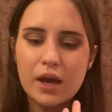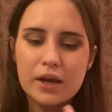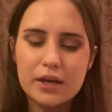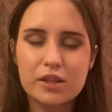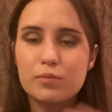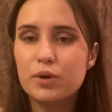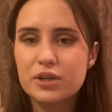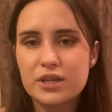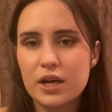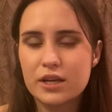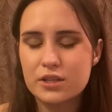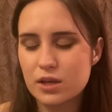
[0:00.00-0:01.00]
Yeah, the book
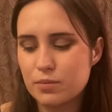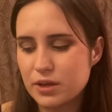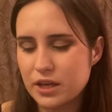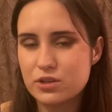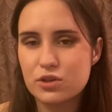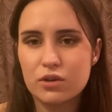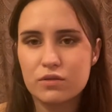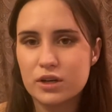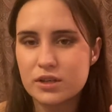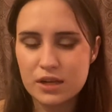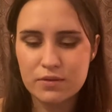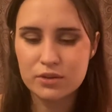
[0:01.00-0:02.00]
takes place over
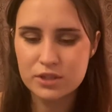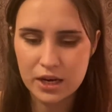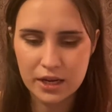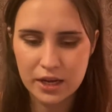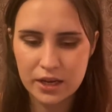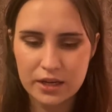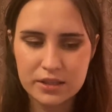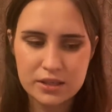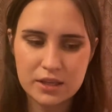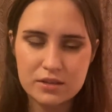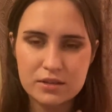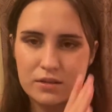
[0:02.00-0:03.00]
several decades.
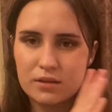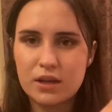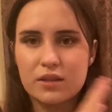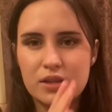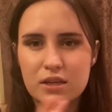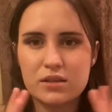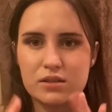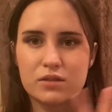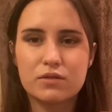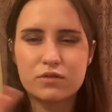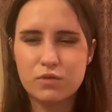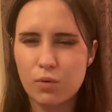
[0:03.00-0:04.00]
It's in these
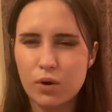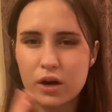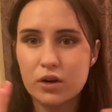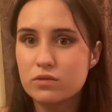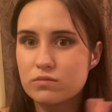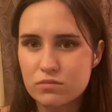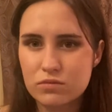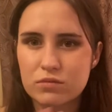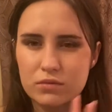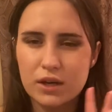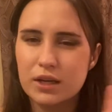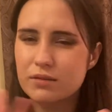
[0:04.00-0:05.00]
four
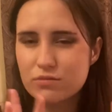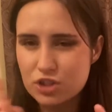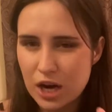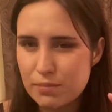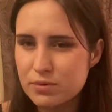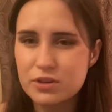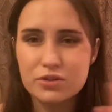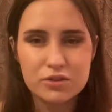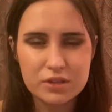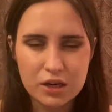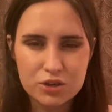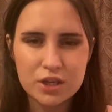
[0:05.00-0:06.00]
chapters or
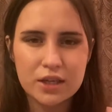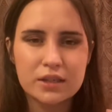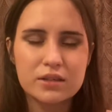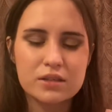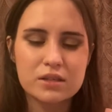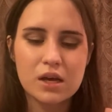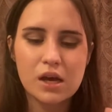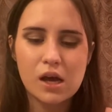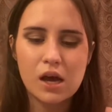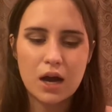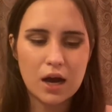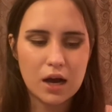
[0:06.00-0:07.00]
sections.
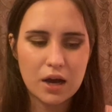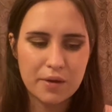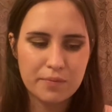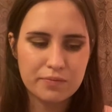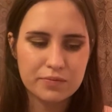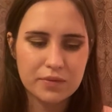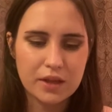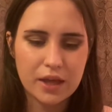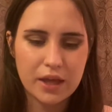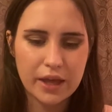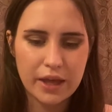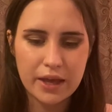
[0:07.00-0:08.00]
Um,
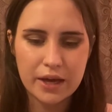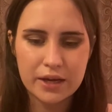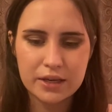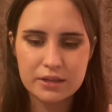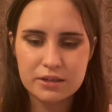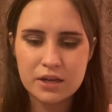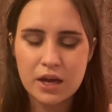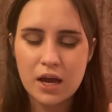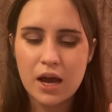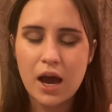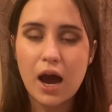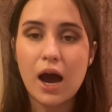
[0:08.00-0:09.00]
and
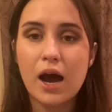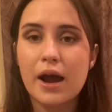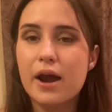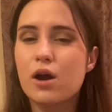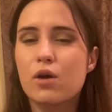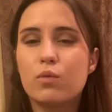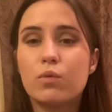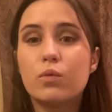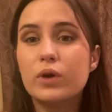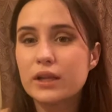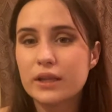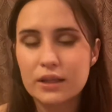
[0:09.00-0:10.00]
I
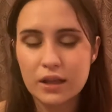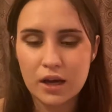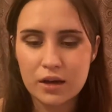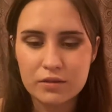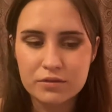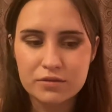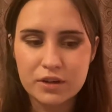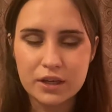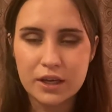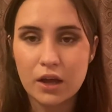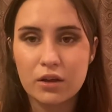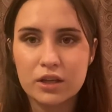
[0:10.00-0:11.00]
really love
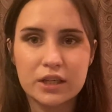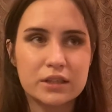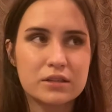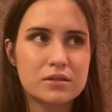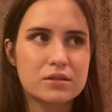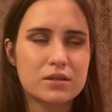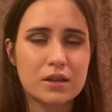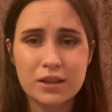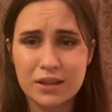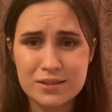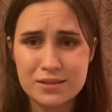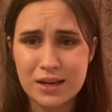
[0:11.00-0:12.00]
Galgut's, I think
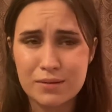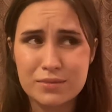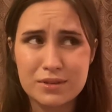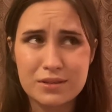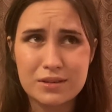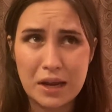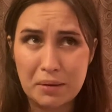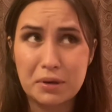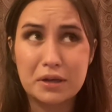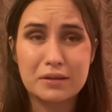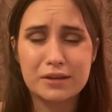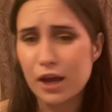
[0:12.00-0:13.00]
that's his name,
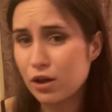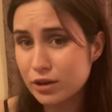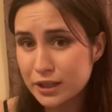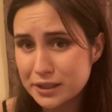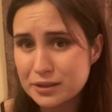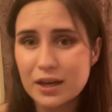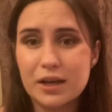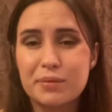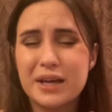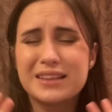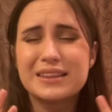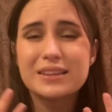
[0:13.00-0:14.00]
Damon Galgut. Um, I
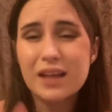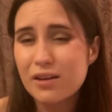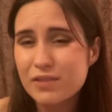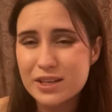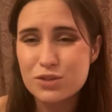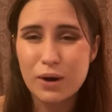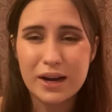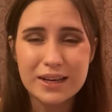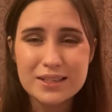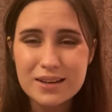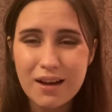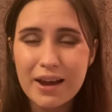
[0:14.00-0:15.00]
love his writing
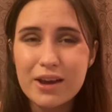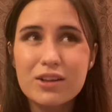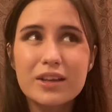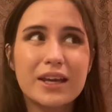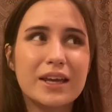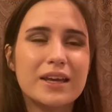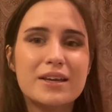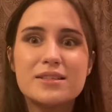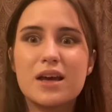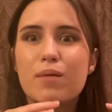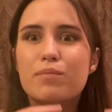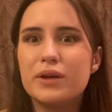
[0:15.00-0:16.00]
style, his
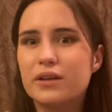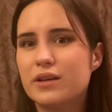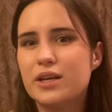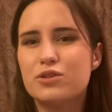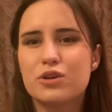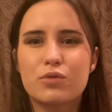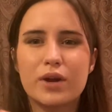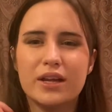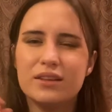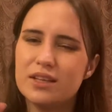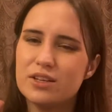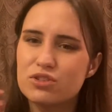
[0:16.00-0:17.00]
ability to create
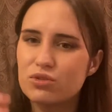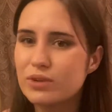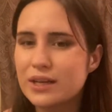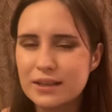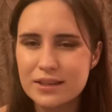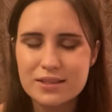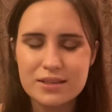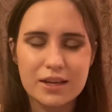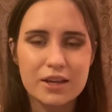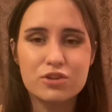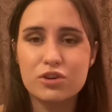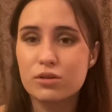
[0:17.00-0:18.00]
these realistic
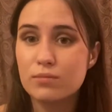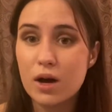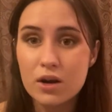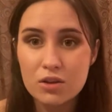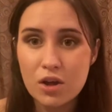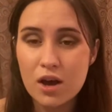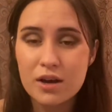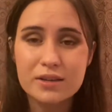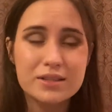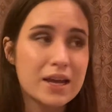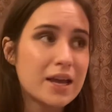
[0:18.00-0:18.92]
internal monologues.